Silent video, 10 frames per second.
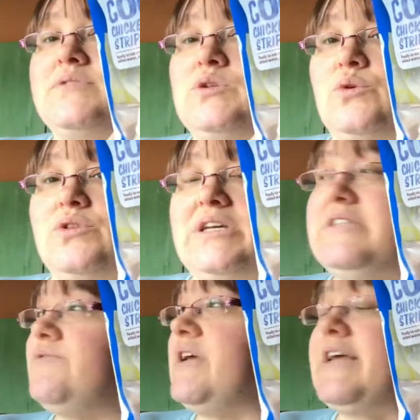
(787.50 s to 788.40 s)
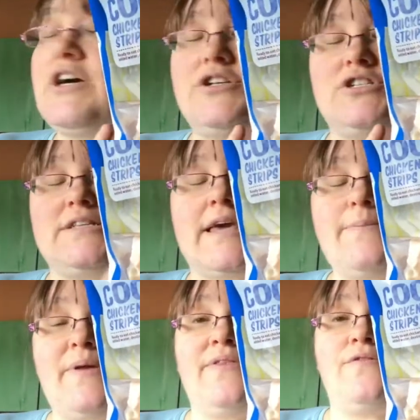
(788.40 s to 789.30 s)
So these are really good just to
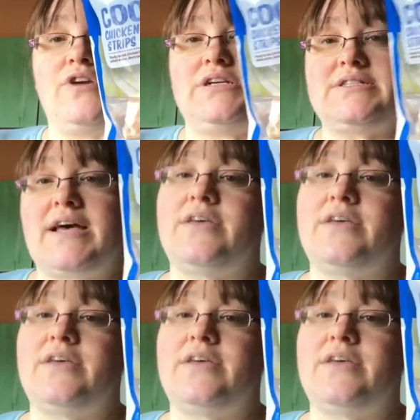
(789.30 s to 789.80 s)
keep in the freezer.